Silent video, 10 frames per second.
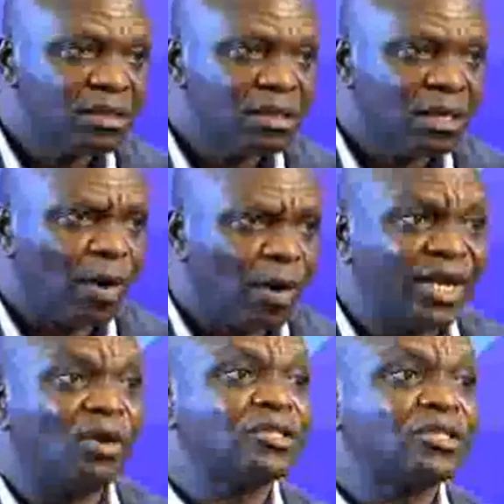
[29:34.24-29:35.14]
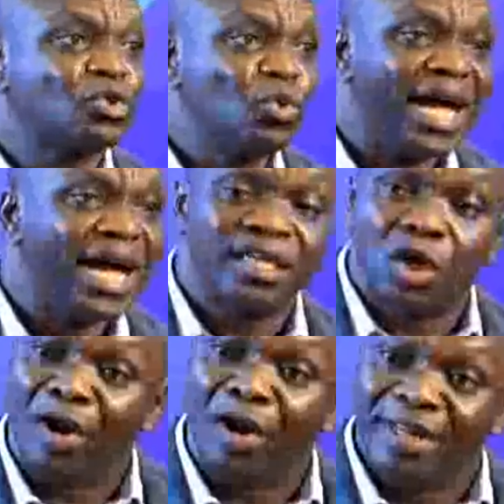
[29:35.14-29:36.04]
But they understood that
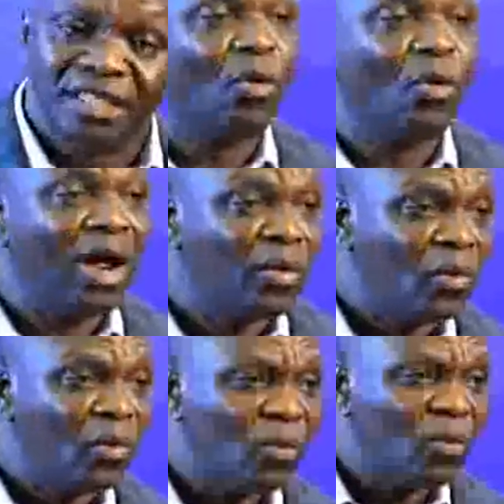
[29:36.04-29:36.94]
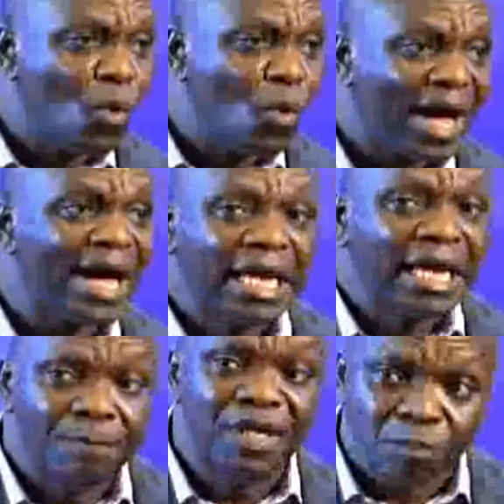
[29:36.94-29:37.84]
God is the one who can keep
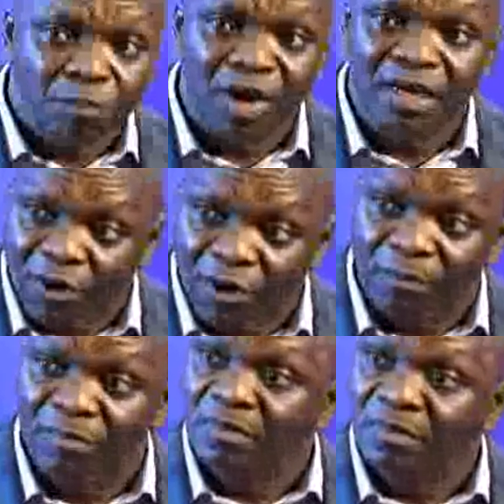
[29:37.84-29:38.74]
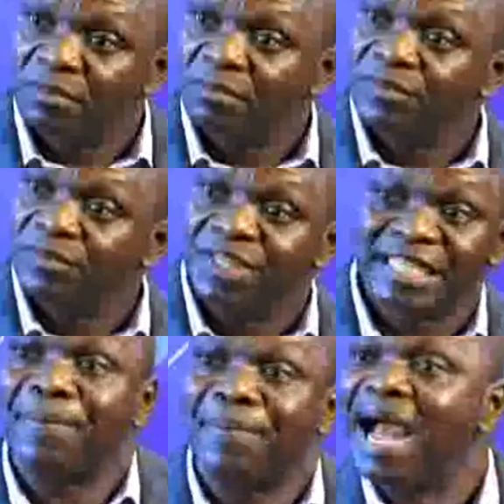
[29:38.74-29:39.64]
this money from
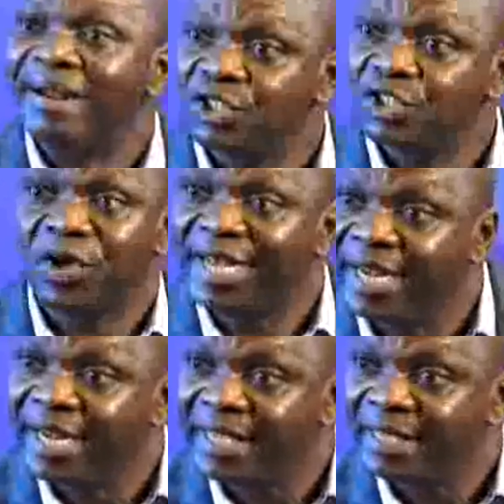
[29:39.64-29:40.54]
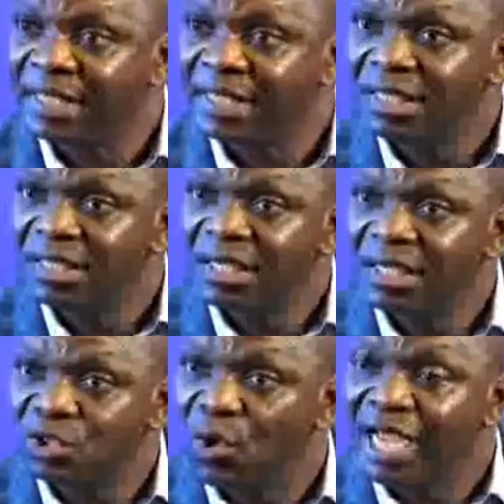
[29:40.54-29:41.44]
disappearing suddenly.
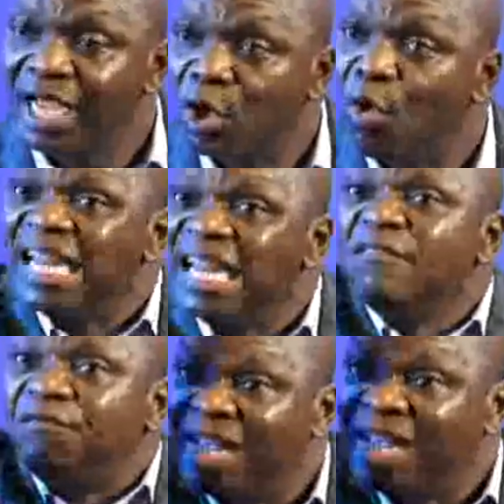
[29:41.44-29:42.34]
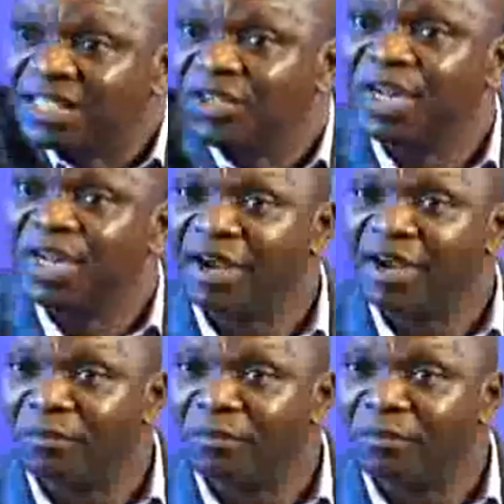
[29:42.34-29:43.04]
So they go and invest into the kingdom.